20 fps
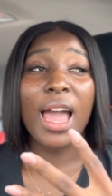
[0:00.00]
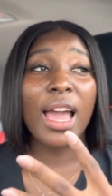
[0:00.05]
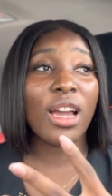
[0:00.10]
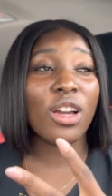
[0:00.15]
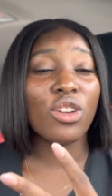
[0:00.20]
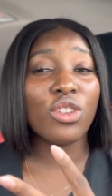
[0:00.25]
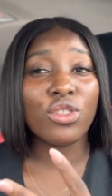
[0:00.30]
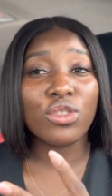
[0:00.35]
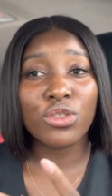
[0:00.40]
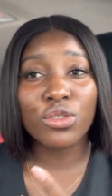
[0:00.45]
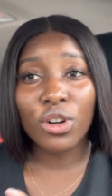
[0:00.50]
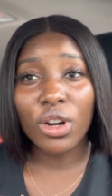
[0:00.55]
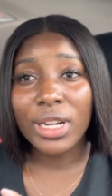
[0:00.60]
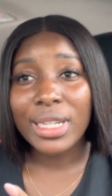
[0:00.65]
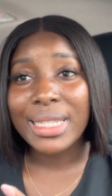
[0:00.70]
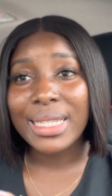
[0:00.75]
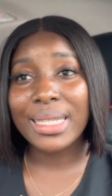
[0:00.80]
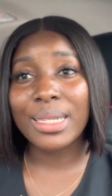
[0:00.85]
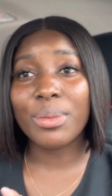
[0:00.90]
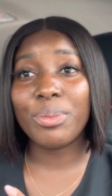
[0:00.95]

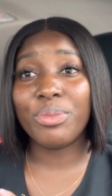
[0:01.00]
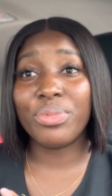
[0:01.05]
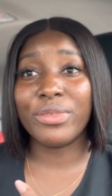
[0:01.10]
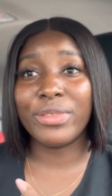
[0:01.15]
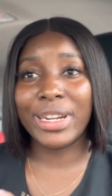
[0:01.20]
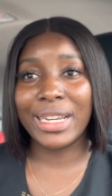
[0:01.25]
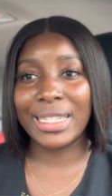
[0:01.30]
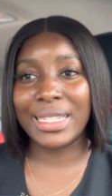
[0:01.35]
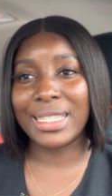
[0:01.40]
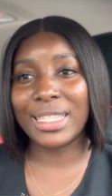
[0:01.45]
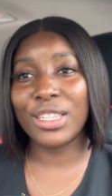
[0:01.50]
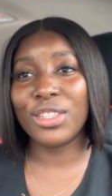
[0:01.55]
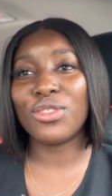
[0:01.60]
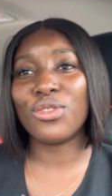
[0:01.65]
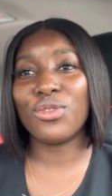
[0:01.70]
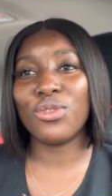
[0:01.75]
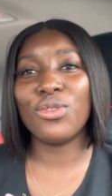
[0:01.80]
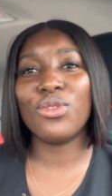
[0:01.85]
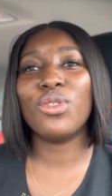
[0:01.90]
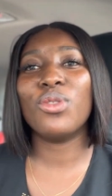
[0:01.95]
engorged breast
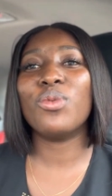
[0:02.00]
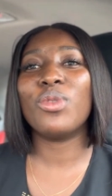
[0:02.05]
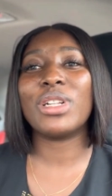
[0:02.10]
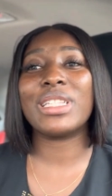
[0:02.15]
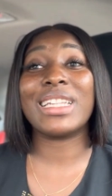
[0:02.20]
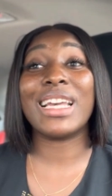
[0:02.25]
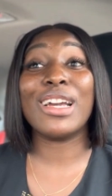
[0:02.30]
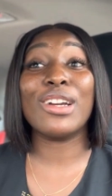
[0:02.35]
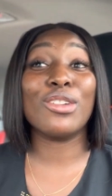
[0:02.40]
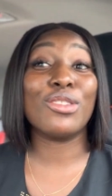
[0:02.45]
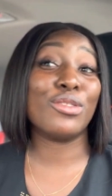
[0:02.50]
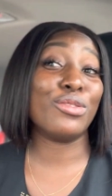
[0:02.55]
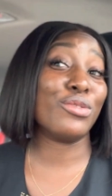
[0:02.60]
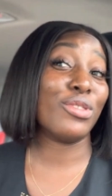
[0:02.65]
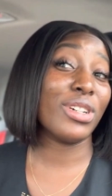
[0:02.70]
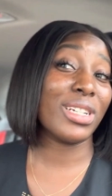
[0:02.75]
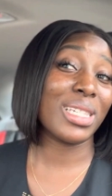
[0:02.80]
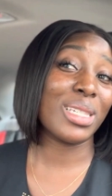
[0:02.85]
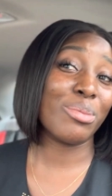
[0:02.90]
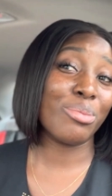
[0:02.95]
do you know what
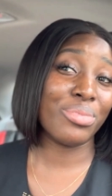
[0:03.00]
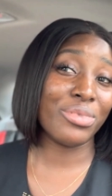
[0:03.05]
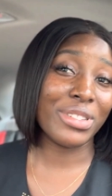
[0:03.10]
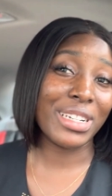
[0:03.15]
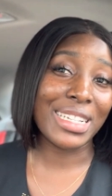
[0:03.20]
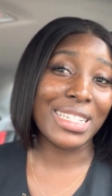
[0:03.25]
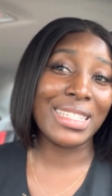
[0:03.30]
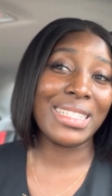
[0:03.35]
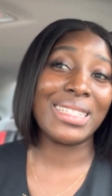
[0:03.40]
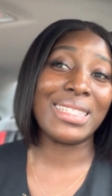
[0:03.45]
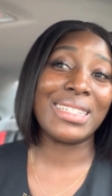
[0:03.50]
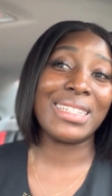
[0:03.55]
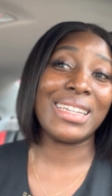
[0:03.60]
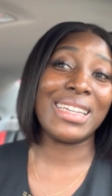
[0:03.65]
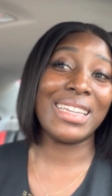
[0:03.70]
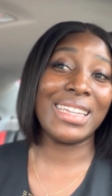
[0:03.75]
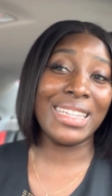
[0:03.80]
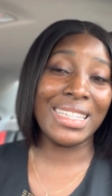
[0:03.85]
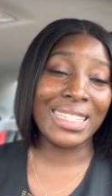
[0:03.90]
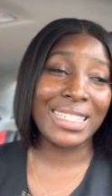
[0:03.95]
engorged breast
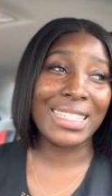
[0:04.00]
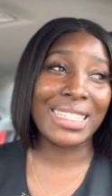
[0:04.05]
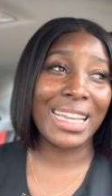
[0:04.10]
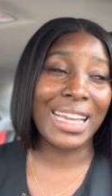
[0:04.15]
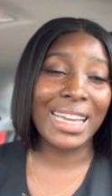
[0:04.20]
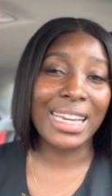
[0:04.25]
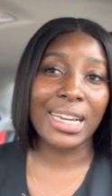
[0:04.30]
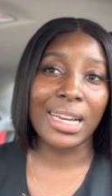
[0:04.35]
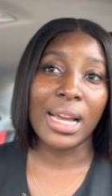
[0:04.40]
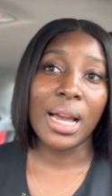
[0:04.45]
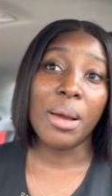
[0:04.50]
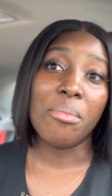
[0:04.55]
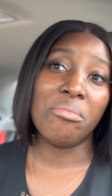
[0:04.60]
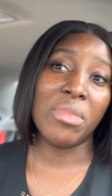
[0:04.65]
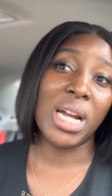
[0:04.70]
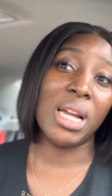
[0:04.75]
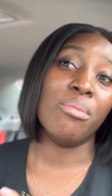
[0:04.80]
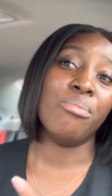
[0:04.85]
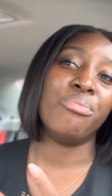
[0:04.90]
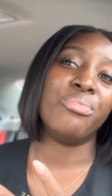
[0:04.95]
is like
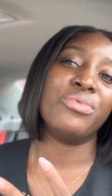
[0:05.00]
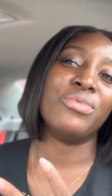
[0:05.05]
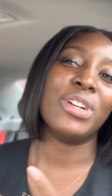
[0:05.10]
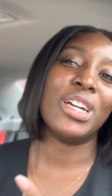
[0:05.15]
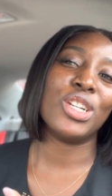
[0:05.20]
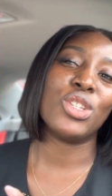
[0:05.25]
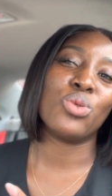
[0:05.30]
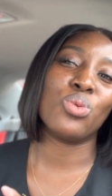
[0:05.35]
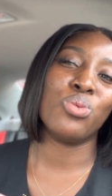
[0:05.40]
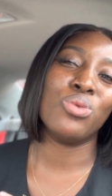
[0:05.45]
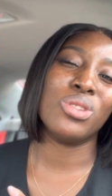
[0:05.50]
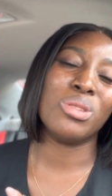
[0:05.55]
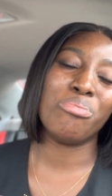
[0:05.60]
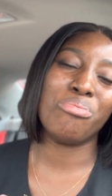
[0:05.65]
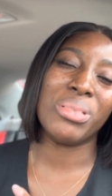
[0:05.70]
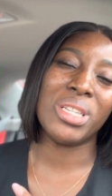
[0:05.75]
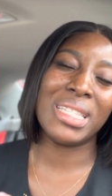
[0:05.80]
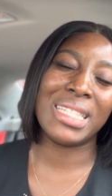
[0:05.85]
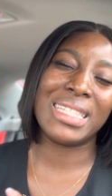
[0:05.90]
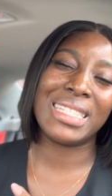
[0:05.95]
my breast would
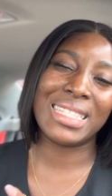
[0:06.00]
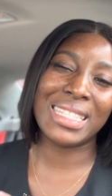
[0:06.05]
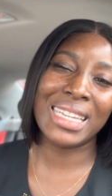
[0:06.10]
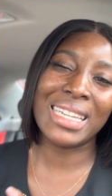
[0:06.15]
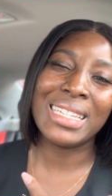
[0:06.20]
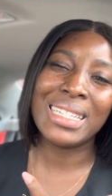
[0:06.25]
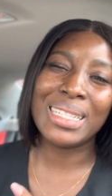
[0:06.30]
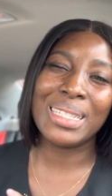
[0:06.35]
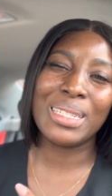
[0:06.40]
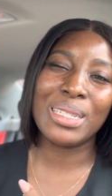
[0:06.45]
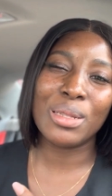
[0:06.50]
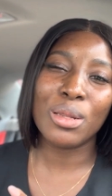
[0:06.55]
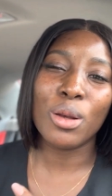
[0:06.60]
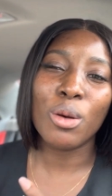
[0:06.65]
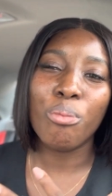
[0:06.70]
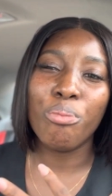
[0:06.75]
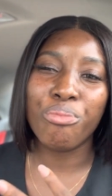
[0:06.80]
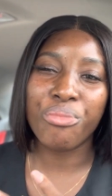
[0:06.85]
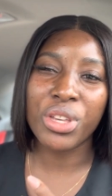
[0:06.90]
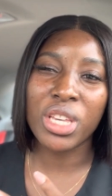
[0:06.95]
be this
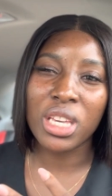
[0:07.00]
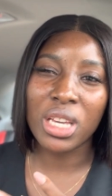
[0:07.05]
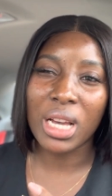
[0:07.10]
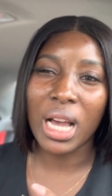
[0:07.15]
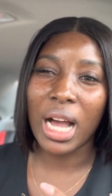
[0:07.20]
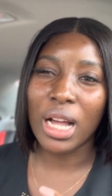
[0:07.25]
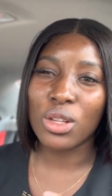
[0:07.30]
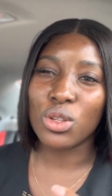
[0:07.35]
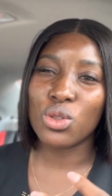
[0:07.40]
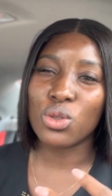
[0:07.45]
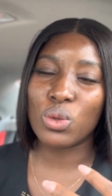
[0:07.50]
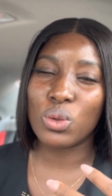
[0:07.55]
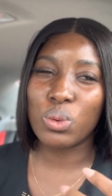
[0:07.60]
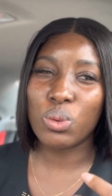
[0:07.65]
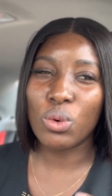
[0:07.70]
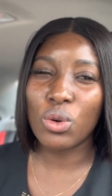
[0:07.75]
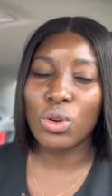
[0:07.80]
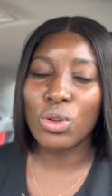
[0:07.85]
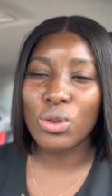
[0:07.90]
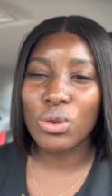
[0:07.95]
big and
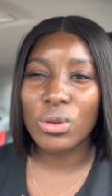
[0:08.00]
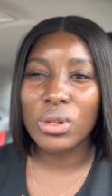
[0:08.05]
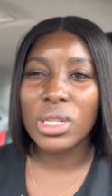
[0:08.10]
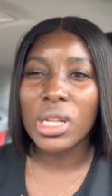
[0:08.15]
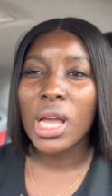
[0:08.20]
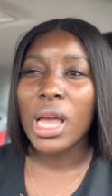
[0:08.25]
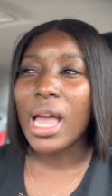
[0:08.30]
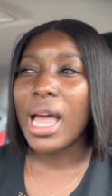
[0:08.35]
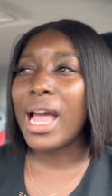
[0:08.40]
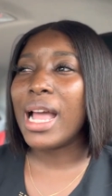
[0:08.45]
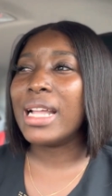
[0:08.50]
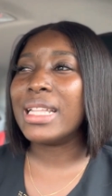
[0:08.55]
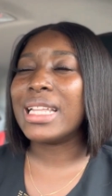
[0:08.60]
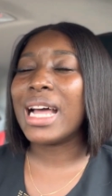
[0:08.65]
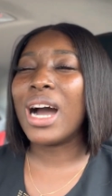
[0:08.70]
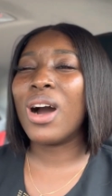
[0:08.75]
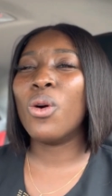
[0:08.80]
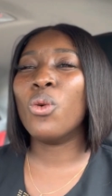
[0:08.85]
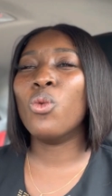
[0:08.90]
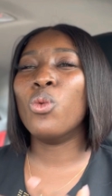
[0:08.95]
swollen and
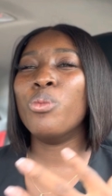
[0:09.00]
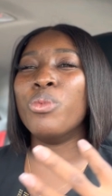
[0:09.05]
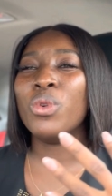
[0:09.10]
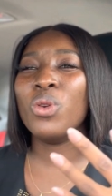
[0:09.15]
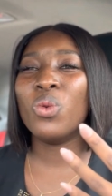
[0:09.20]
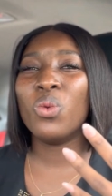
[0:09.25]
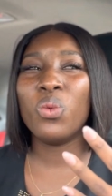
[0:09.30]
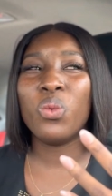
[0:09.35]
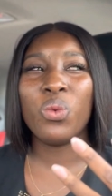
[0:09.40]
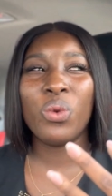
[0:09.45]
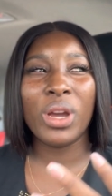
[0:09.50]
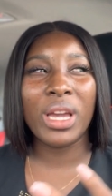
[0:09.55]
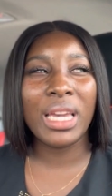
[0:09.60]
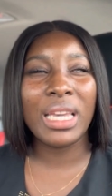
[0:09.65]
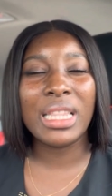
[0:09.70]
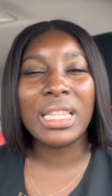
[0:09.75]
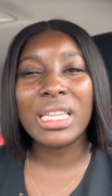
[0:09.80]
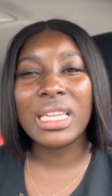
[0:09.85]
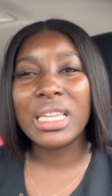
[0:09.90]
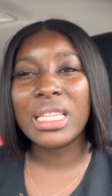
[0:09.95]
i will be
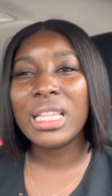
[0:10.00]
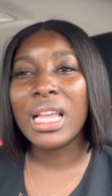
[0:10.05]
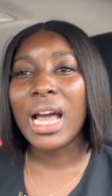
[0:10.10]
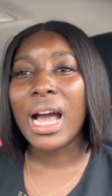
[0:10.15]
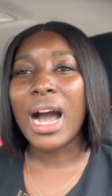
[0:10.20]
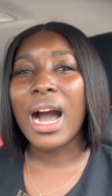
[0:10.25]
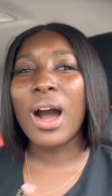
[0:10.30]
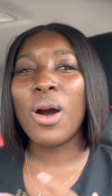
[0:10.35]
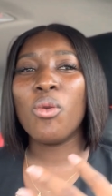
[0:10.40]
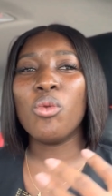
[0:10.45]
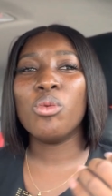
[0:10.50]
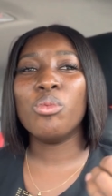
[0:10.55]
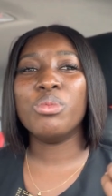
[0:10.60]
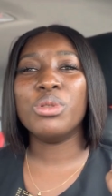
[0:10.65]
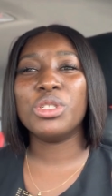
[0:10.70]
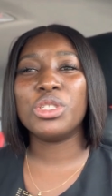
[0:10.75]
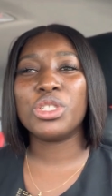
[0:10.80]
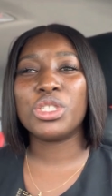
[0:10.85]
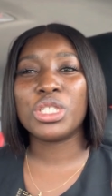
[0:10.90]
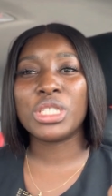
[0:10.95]
wailing i will
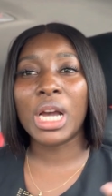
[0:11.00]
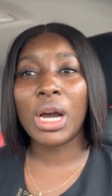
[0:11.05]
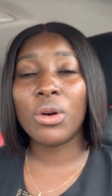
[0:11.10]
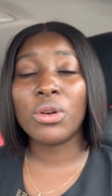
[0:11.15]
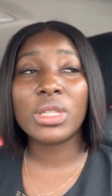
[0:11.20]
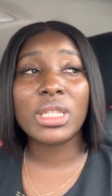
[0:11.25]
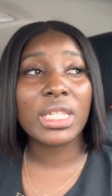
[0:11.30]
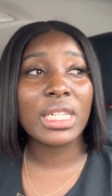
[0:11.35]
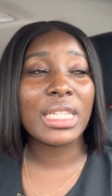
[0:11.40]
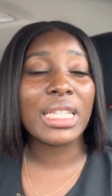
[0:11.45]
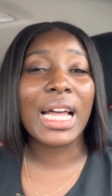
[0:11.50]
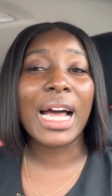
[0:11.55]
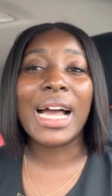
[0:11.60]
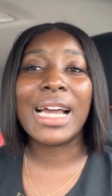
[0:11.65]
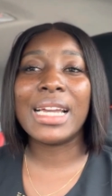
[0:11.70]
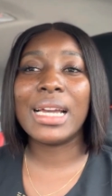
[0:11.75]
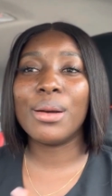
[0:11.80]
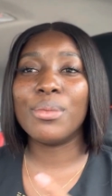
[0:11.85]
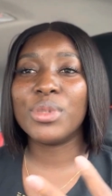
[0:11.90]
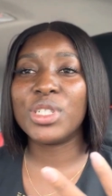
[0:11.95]
be shouting
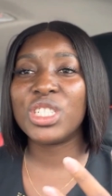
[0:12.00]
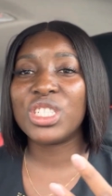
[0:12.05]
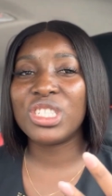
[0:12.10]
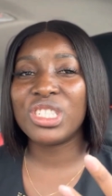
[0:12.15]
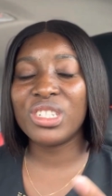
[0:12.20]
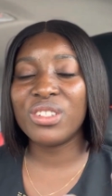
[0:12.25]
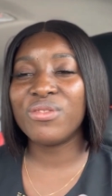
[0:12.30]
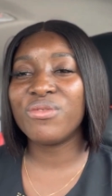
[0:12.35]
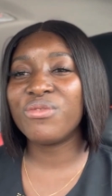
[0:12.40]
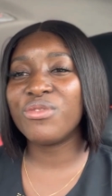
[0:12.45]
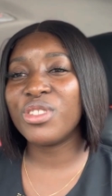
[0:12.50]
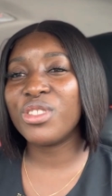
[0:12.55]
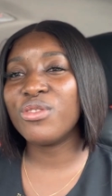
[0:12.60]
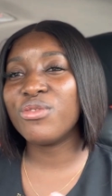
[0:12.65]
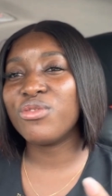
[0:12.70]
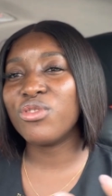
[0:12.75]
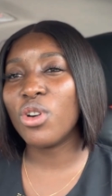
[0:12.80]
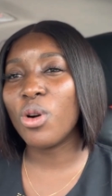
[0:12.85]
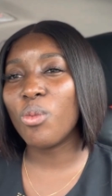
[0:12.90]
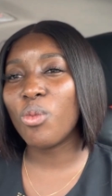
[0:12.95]
i am shivering
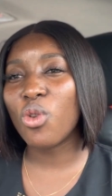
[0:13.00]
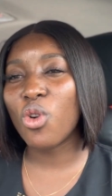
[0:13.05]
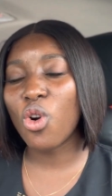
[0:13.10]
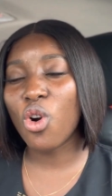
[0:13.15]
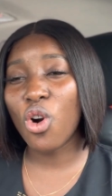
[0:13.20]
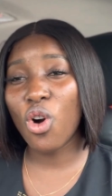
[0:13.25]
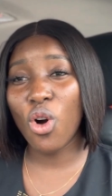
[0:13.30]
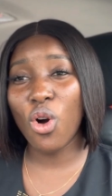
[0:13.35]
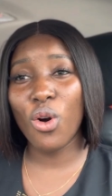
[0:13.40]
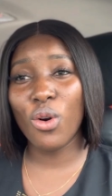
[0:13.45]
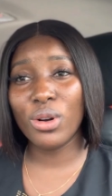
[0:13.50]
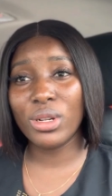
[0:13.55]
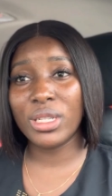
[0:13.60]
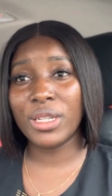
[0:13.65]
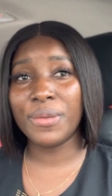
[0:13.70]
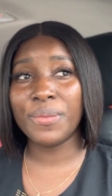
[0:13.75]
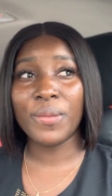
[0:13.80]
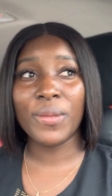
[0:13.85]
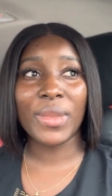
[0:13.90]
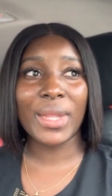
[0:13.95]
from cold